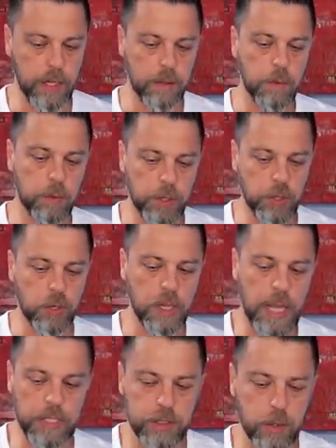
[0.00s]
And when we
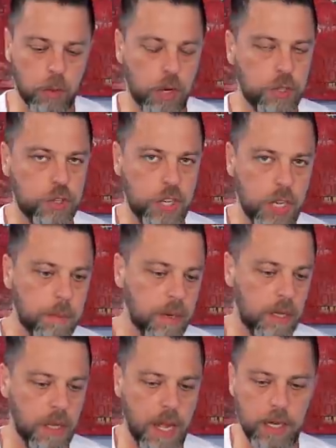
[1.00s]
utilize the word cheap,
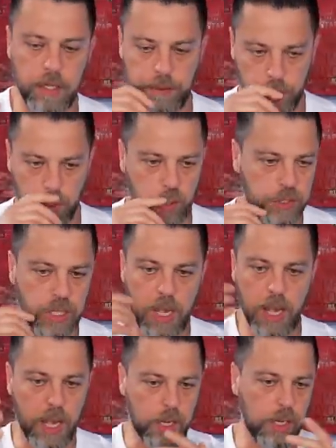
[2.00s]
and a lot of the viewers
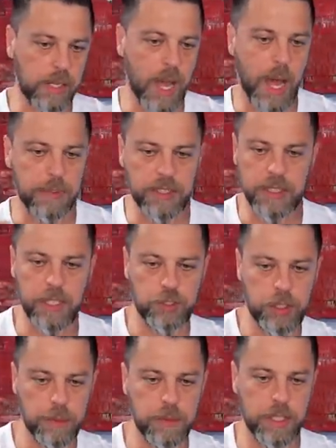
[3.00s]
are going to come and say
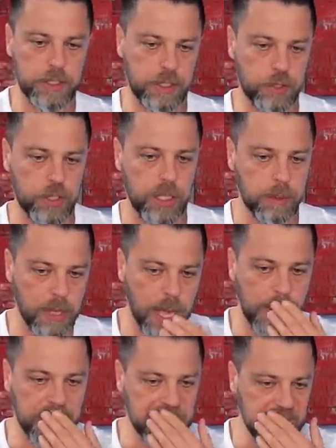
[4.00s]
cheap this and cheap
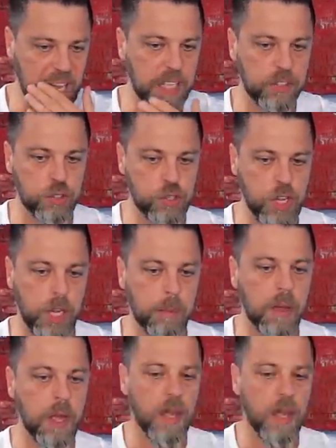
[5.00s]
that, it's not cheap.